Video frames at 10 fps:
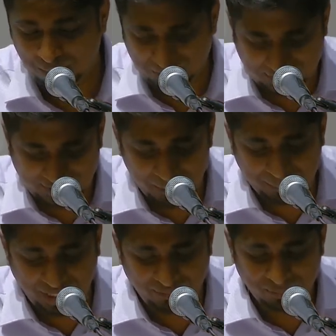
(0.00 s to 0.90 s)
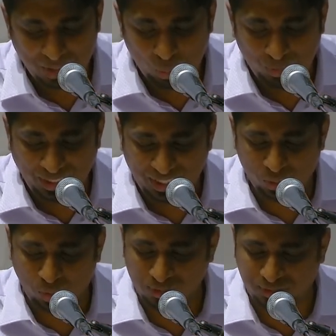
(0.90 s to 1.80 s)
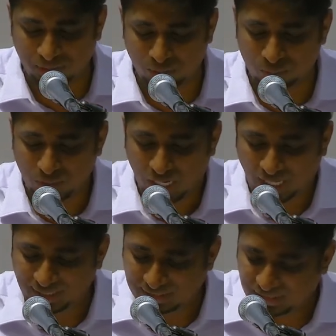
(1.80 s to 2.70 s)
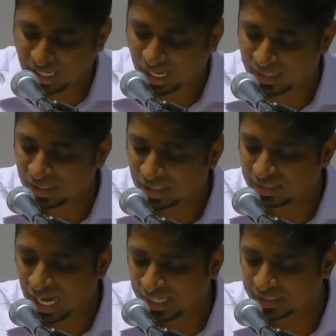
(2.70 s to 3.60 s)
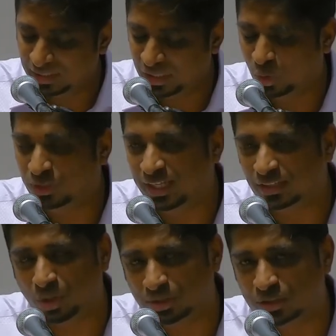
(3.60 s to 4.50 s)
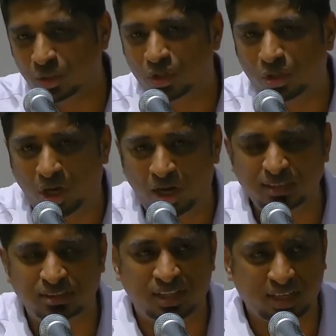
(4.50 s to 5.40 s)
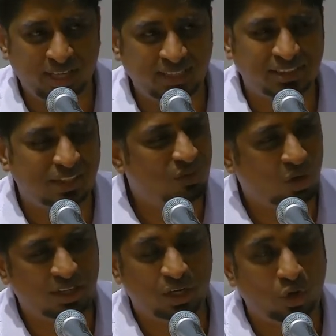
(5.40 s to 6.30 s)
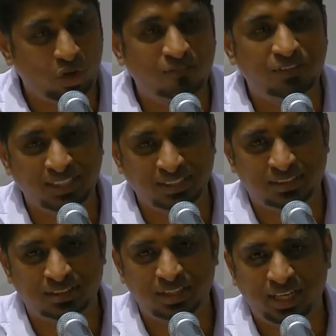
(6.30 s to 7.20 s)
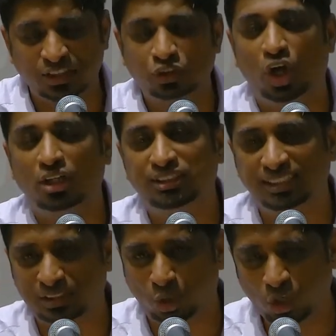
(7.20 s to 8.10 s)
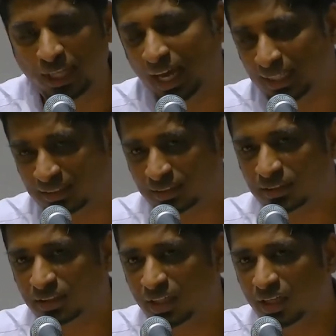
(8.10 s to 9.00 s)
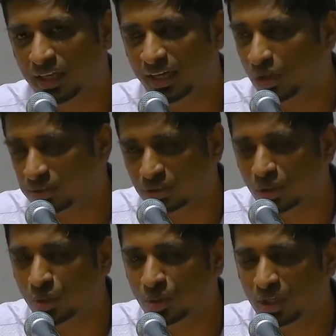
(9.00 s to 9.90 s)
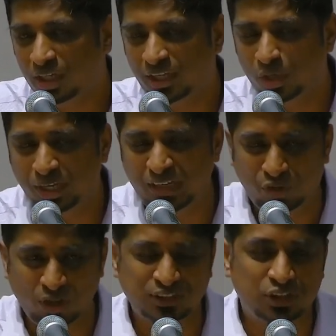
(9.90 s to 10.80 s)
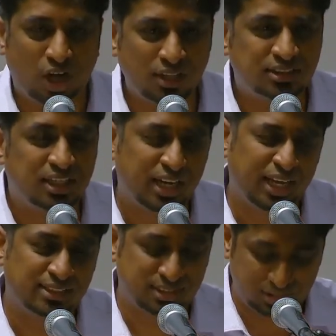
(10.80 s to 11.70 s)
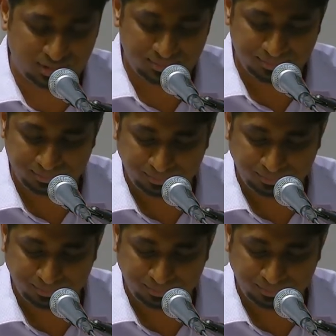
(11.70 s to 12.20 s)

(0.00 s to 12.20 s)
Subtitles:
But at the same time, we need to also understand that, you know, there is also God's grace involved in all of these. It is not just only us. It also, you know, involves God's grace.